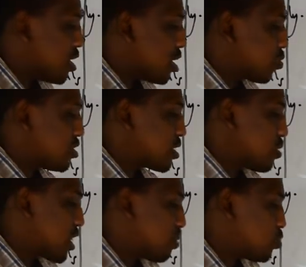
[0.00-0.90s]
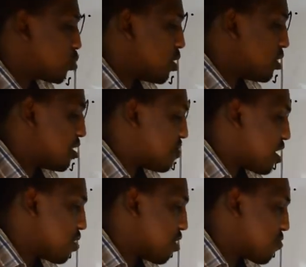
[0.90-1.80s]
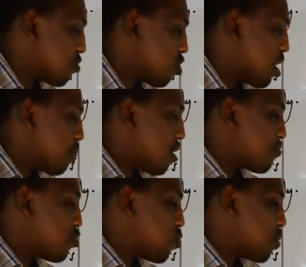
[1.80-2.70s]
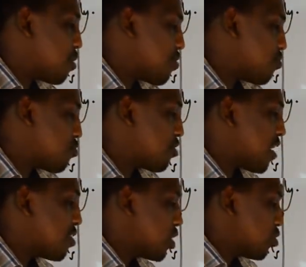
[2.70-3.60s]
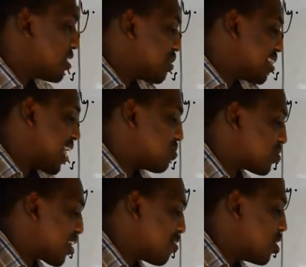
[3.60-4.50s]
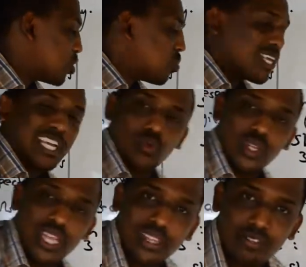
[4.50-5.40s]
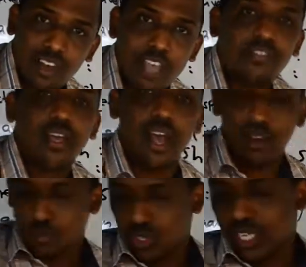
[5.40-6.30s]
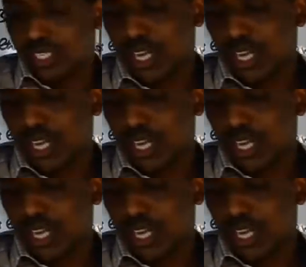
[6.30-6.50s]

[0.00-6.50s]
27 times 20 divided by 4, by 4 1, by 4 5. 27 times 5, you will get 135 animals. That's how